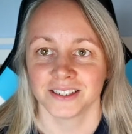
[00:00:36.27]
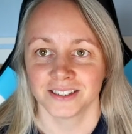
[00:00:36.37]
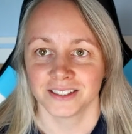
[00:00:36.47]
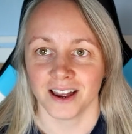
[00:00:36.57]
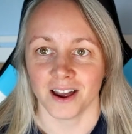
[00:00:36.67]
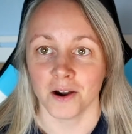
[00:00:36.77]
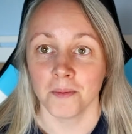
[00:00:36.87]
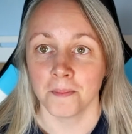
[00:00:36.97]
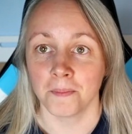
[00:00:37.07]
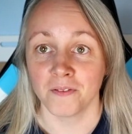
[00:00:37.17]

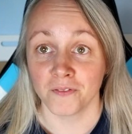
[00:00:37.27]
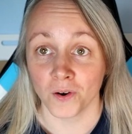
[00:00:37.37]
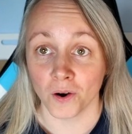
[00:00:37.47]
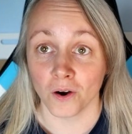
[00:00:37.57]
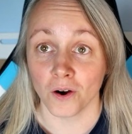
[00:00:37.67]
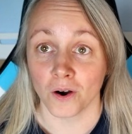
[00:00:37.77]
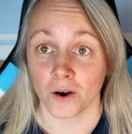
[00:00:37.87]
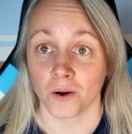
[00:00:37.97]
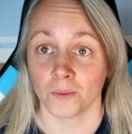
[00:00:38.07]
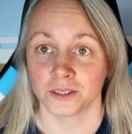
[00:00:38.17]
So before
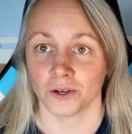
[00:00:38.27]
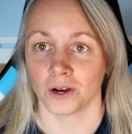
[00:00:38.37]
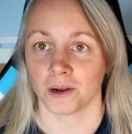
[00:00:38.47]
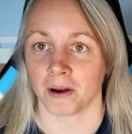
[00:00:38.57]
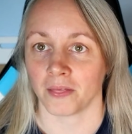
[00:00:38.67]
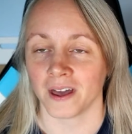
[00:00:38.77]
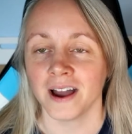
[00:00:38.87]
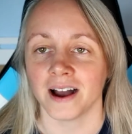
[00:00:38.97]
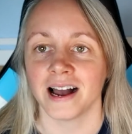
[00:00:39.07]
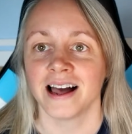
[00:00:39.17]
we talk about
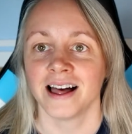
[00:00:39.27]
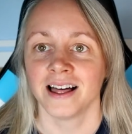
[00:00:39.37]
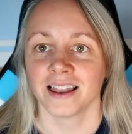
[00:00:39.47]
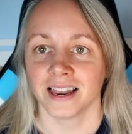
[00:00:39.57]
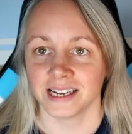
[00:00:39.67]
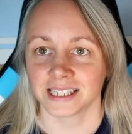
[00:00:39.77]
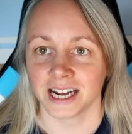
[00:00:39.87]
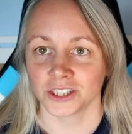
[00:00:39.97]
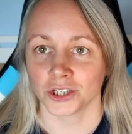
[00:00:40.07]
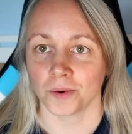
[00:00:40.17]
that, let's
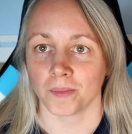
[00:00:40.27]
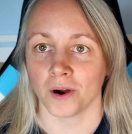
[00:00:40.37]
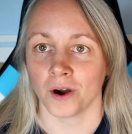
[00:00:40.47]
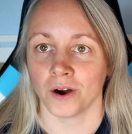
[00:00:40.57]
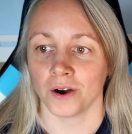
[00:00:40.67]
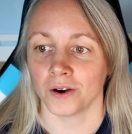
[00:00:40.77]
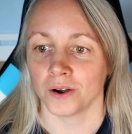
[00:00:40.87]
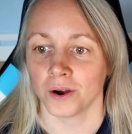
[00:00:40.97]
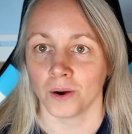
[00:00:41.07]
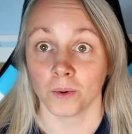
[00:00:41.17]
catch up on
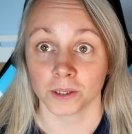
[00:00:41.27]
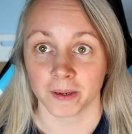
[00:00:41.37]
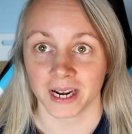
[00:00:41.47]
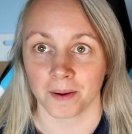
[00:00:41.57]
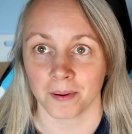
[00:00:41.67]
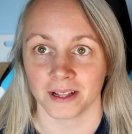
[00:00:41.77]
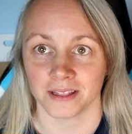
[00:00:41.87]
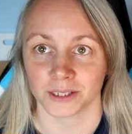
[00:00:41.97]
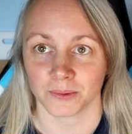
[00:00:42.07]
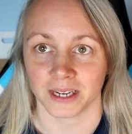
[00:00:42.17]
what's been happening
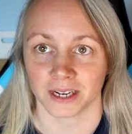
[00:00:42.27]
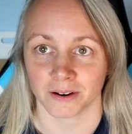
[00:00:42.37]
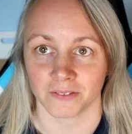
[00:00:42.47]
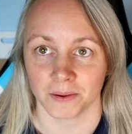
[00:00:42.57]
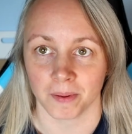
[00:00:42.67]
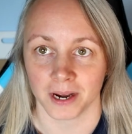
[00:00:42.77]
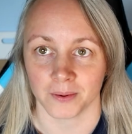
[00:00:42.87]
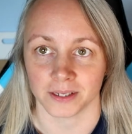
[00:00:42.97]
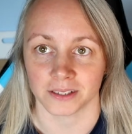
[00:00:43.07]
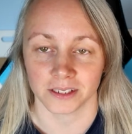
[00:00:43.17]
this week at Crafty
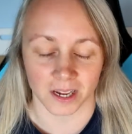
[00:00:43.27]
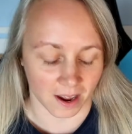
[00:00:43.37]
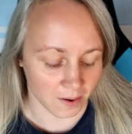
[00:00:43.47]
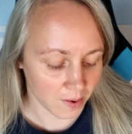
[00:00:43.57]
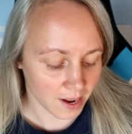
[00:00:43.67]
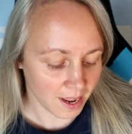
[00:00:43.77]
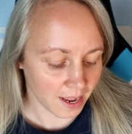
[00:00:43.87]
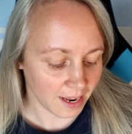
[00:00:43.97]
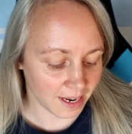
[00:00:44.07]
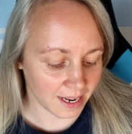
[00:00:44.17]
Penguin. So
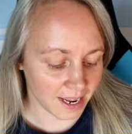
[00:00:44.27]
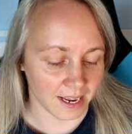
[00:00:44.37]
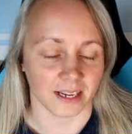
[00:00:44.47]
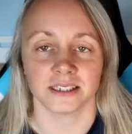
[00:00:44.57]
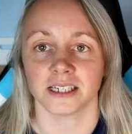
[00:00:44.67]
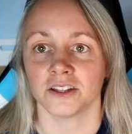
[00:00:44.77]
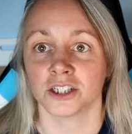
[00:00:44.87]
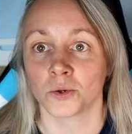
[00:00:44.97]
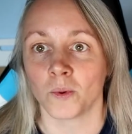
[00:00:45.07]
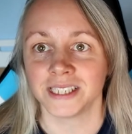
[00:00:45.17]
it is the
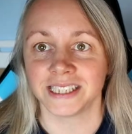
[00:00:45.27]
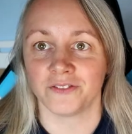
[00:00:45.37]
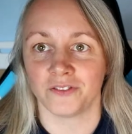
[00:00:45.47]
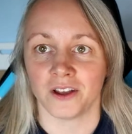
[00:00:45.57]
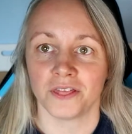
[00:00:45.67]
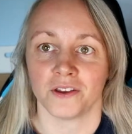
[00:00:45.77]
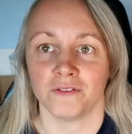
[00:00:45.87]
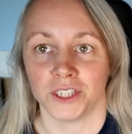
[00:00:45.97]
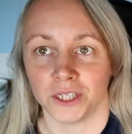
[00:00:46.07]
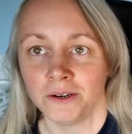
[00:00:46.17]
25th
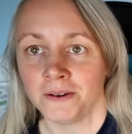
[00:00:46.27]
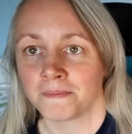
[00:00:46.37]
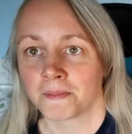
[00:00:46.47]
of June.